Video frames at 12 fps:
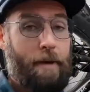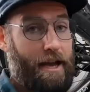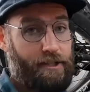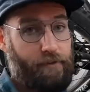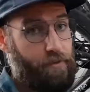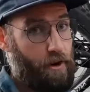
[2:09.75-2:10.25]

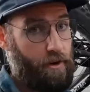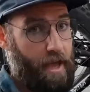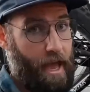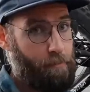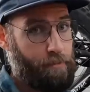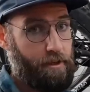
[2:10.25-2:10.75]
actually very
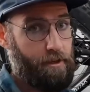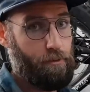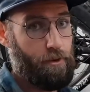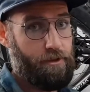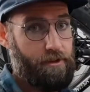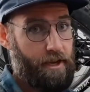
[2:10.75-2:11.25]
happy
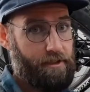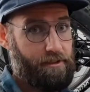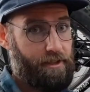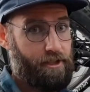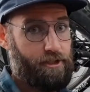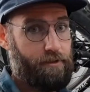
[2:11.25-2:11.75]
with the
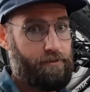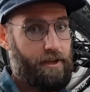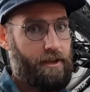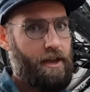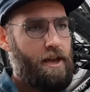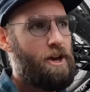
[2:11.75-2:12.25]
SLX
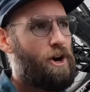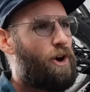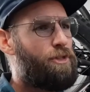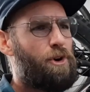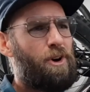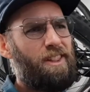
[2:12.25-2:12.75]
shifting.
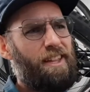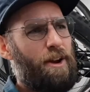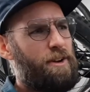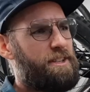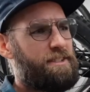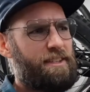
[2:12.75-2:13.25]
Although
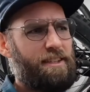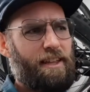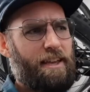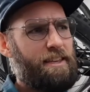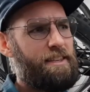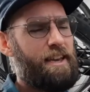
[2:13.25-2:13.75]
hilariously,
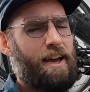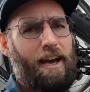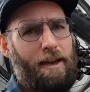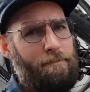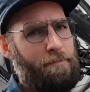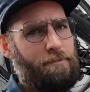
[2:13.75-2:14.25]
like, yeah,
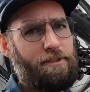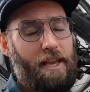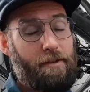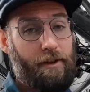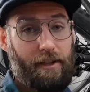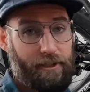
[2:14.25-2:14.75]
I'm
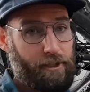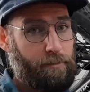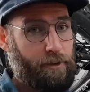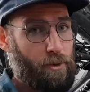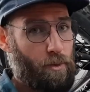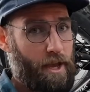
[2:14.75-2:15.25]
saving a little
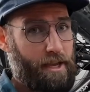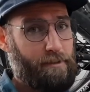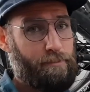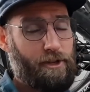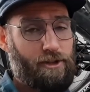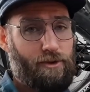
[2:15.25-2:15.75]
bit of
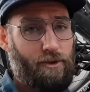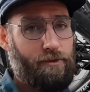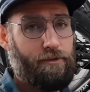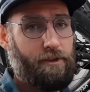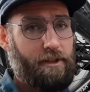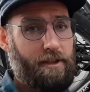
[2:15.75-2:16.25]
weight, but
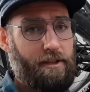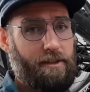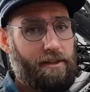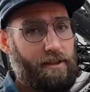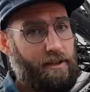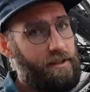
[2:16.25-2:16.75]
truthfully,
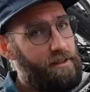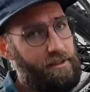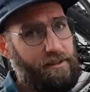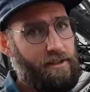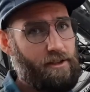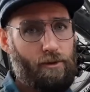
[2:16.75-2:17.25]
the
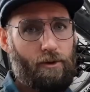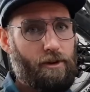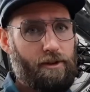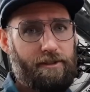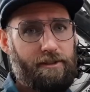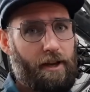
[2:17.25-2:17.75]

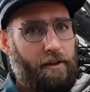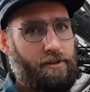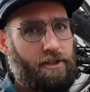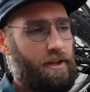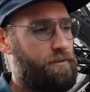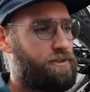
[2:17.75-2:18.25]
Dior stuff
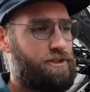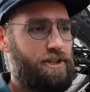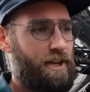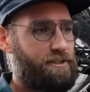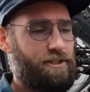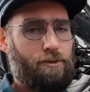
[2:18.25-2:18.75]
shifts
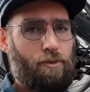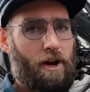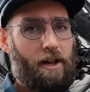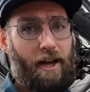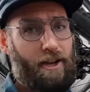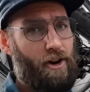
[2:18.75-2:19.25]
just as
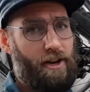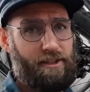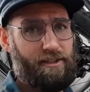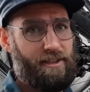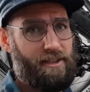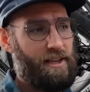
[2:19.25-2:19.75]
well. I
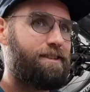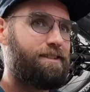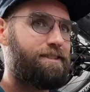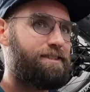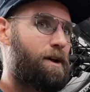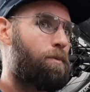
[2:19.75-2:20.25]
honestly,
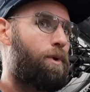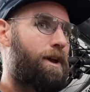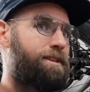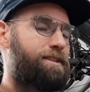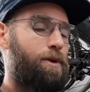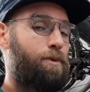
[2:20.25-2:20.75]
in some
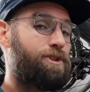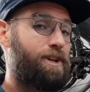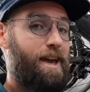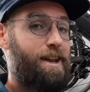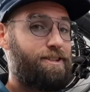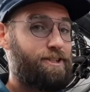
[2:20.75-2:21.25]
ways, I wish
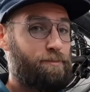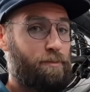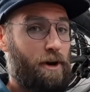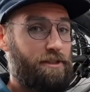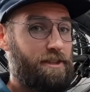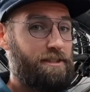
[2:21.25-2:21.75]
I had just
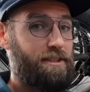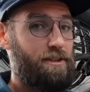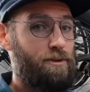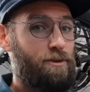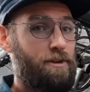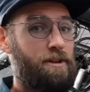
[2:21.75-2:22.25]
bought the
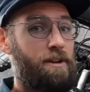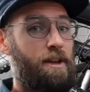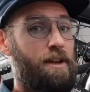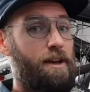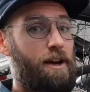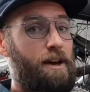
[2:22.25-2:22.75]
Dior
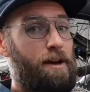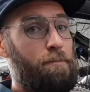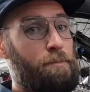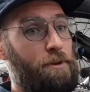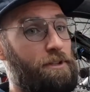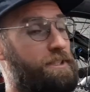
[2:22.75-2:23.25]

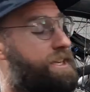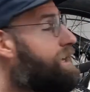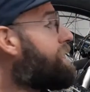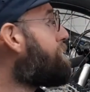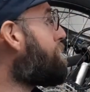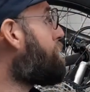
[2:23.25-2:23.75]
build
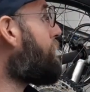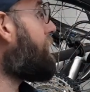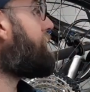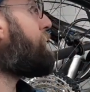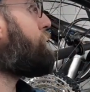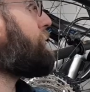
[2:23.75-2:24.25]
kit,
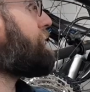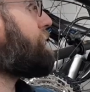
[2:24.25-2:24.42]
but the big